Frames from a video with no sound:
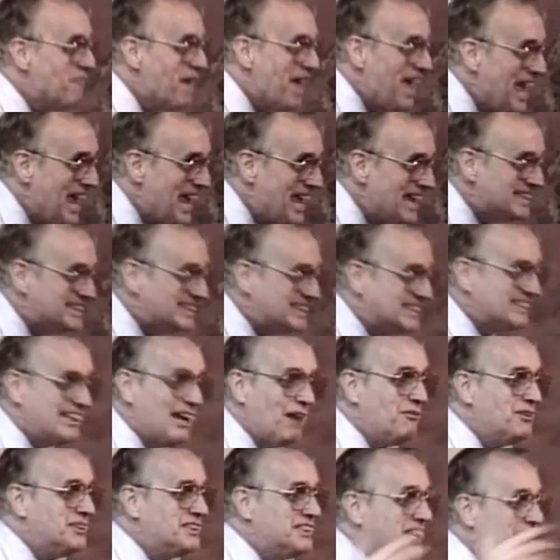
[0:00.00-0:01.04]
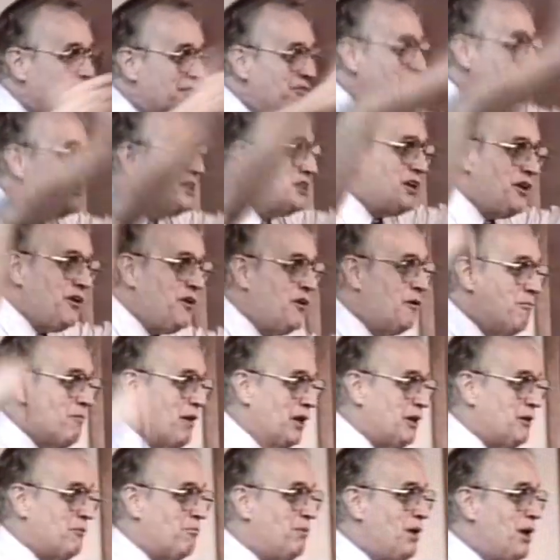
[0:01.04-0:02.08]
a mask that was given to you
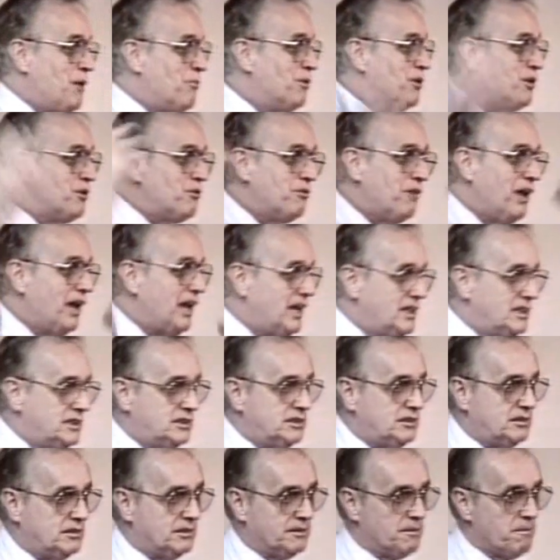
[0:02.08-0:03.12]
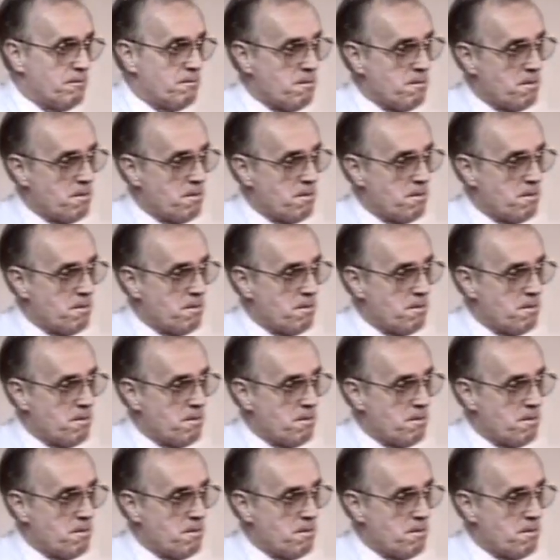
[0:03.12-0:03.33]
by the people that raised you.